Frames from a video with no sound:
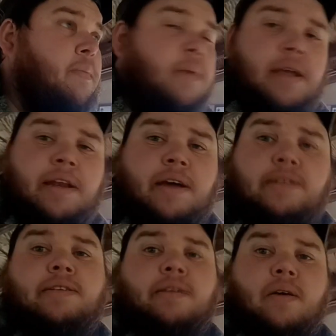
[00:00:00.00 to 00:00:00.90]
But he
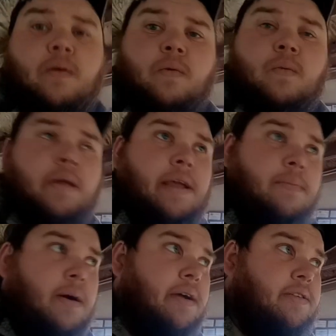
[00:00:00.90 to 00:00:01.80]
doesn't know when he
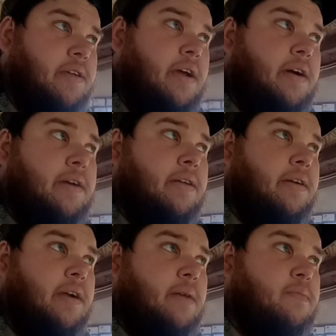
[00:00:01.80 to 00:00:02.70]
buys a gun
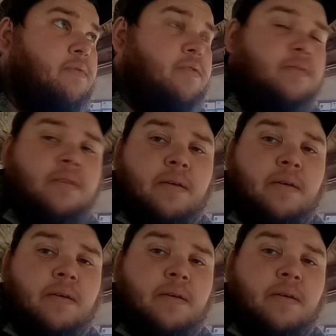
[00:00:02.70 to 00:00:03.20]
that comes